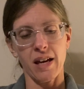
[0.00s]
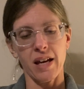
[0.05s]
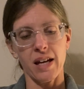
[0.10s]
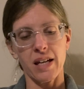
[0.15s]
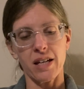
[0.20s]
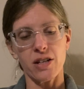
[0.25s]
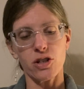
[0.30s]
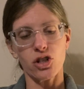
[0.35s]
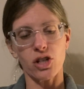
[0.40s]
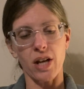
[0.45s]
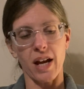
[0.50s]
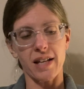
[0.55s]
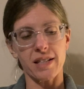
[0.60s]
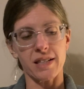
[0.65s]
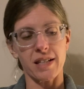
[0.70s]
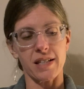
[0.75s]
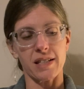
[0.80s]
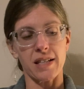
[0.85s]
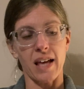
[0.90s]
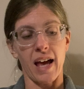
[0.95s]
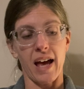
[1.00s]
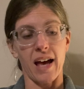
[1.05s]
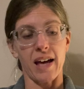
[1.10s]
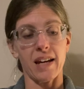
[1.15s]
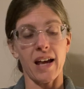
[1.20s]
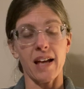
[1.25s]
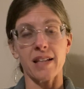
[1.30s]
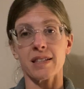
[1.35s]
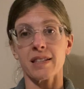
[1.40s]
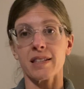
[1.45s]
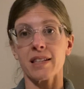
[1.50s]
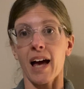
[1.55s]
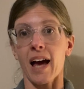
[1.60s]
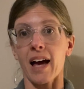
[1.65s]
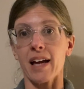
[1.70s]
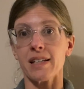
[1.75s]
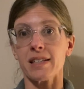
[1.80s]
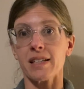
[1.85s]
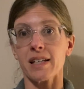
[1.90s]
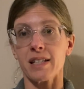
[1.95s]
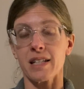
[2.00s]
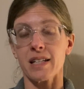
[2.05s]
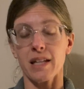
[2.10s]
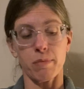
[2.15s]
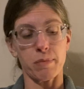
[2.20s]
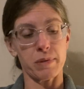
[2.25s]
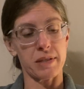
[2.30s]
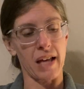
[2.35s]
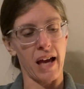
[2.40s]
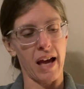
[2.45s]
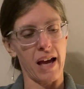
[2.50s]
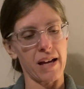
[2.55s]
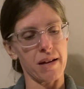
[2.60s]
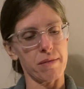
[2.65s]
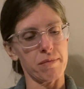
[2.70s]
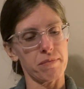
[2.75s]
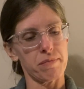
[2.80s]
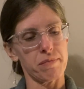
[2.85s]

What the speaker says: He shakes his head and sighs a deep sigh.